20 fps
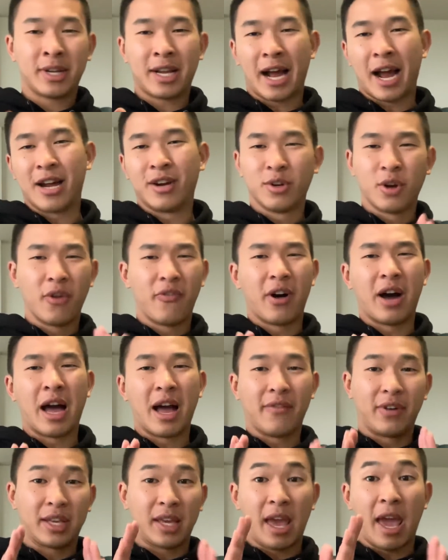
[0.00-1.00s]
I don't know if I'll
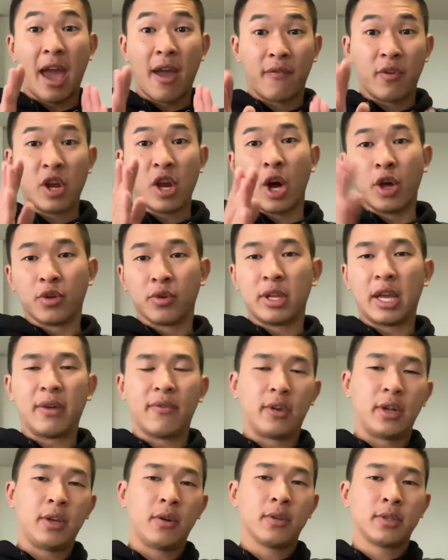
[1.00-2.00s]
have like every other day
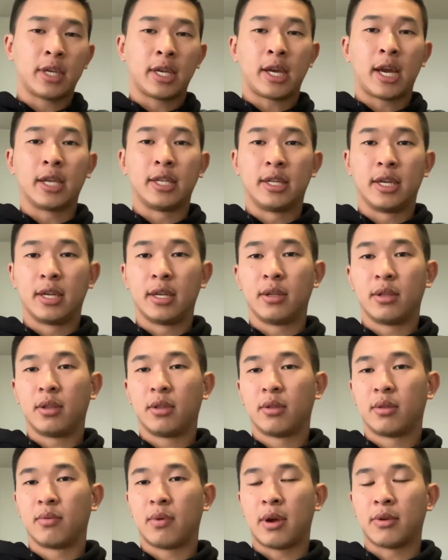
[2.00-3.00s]
videos like I did
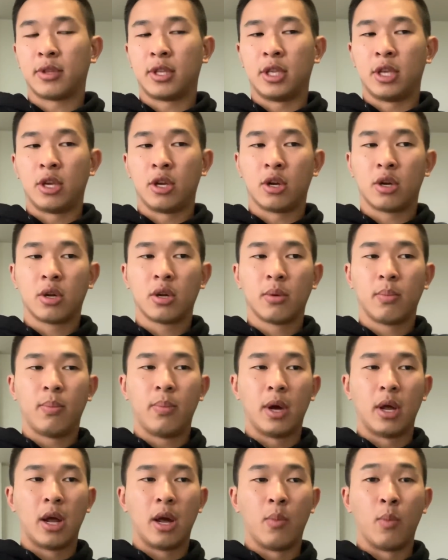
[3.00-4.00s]
throughout the year,
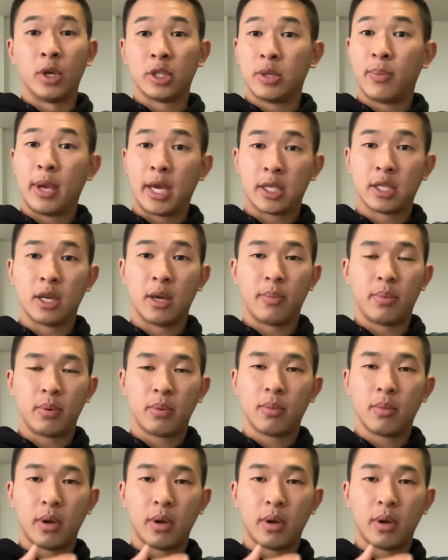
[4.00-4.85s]
but once it picks up